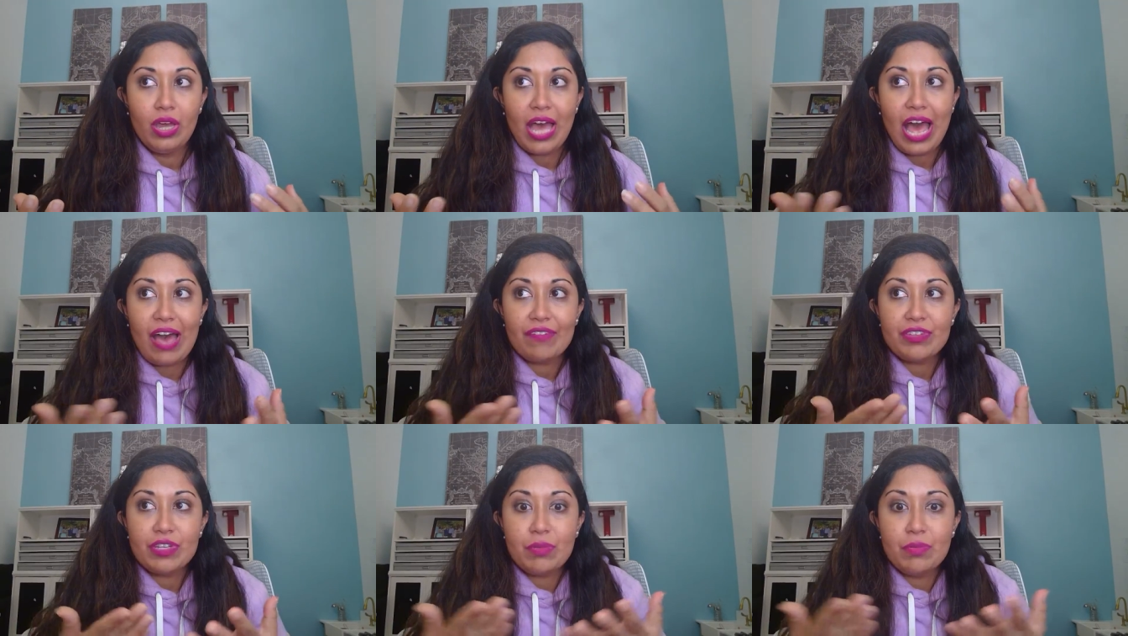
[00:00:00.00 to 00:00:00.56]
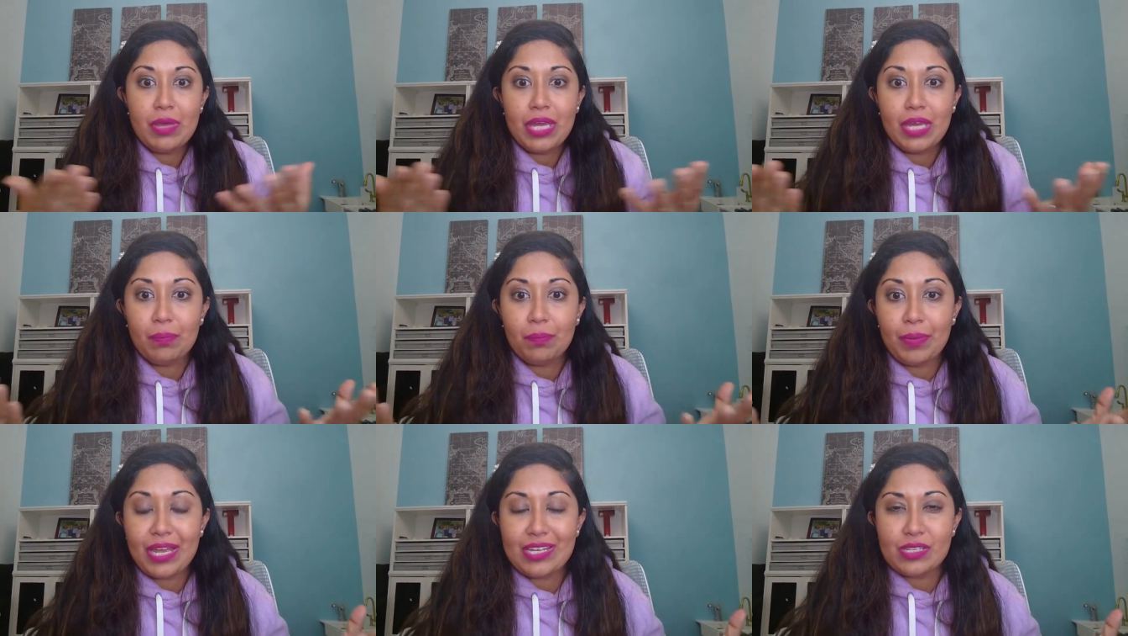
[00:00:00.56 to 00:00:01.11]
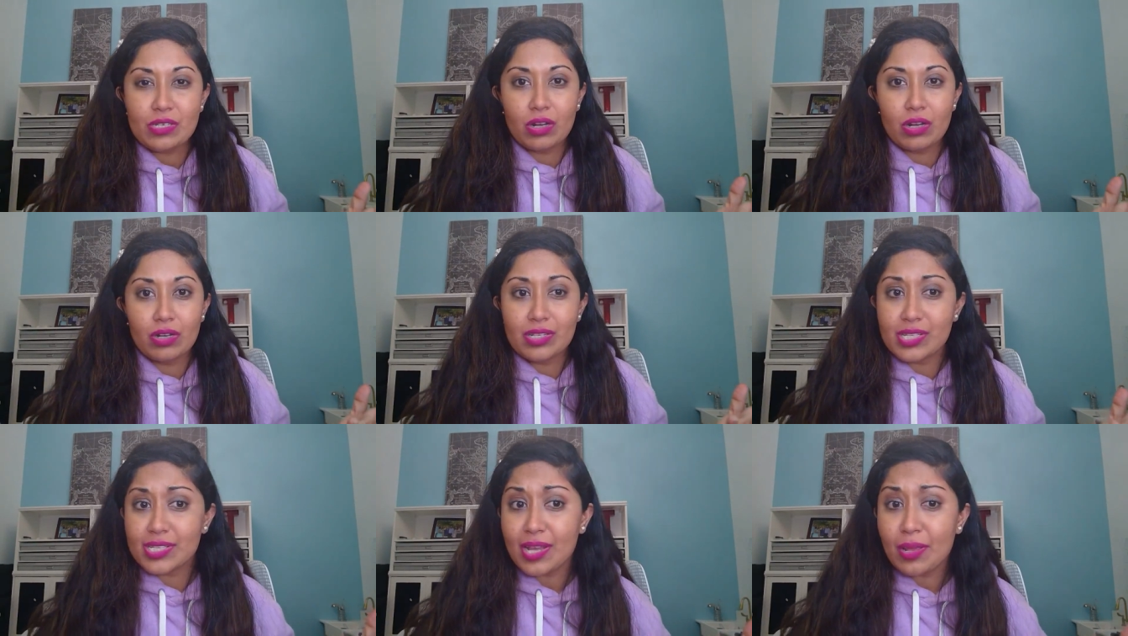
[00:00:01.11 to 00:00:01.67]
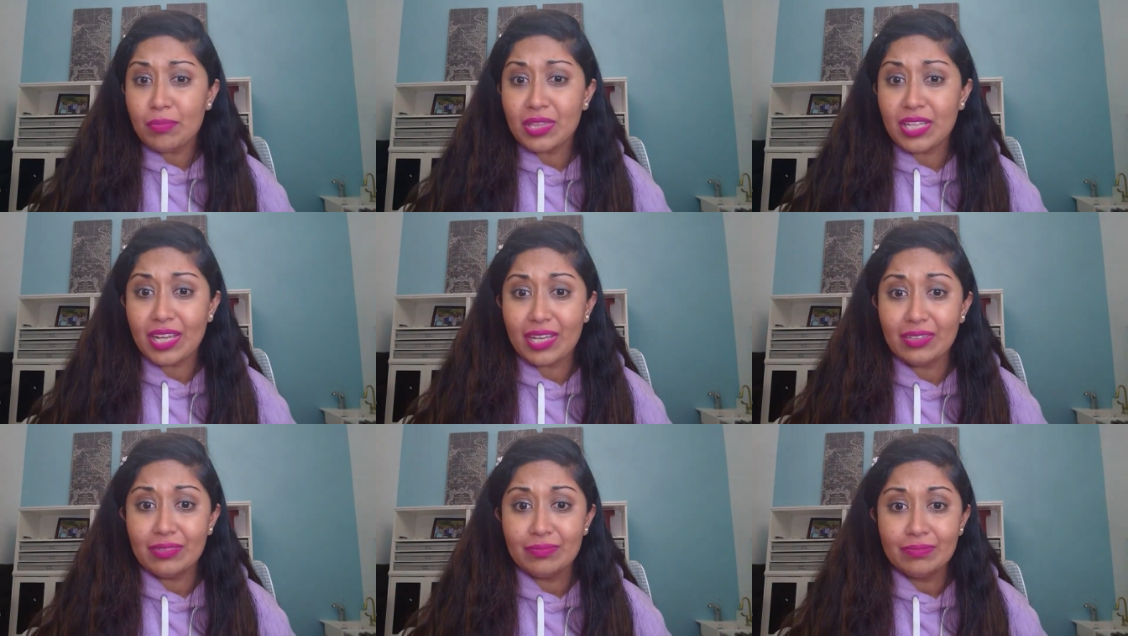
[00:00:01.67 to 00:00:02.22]
have to make it based on
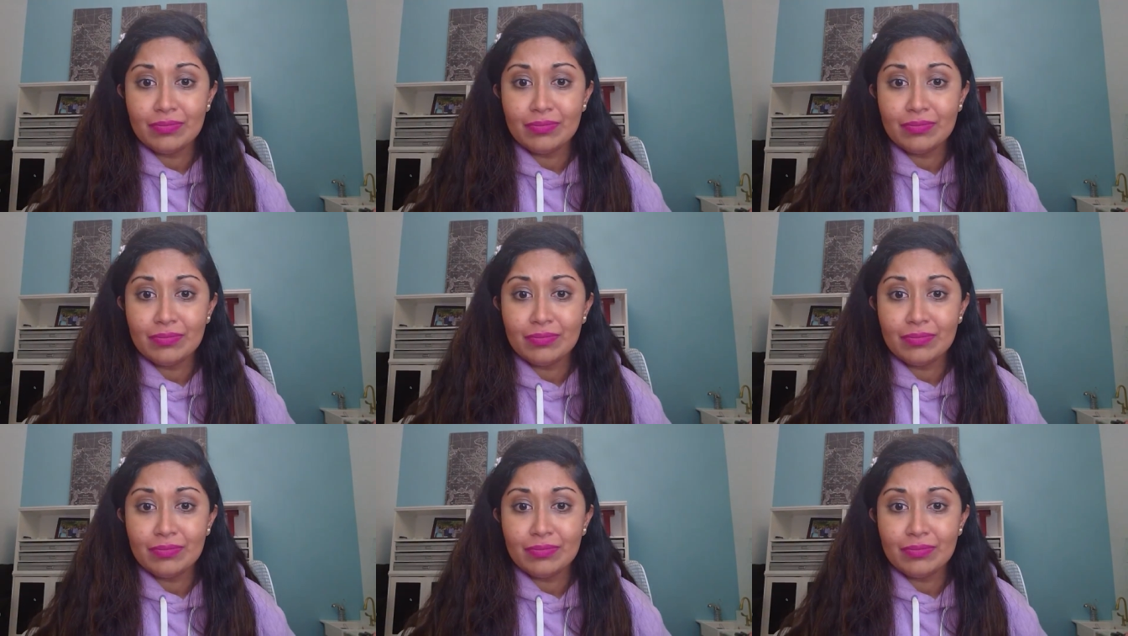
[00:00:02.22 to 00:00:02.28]
something.